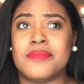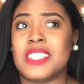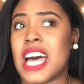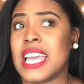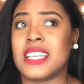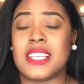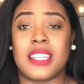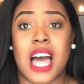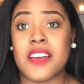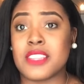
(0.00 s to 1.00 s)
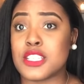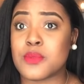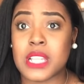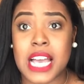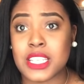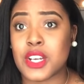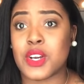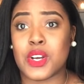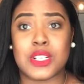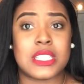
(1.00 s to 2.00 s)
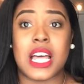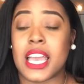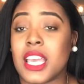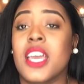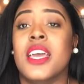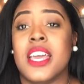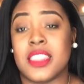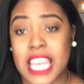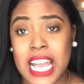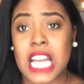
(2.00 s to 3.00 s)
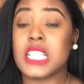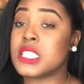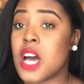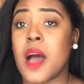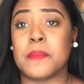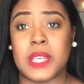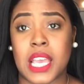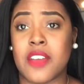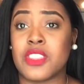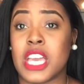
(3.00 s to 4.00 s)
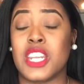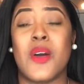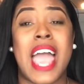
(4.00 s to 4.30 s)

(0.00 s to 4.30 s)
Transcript: Like a lot of these relaxed hair girls, like they kind of taught me everything I know.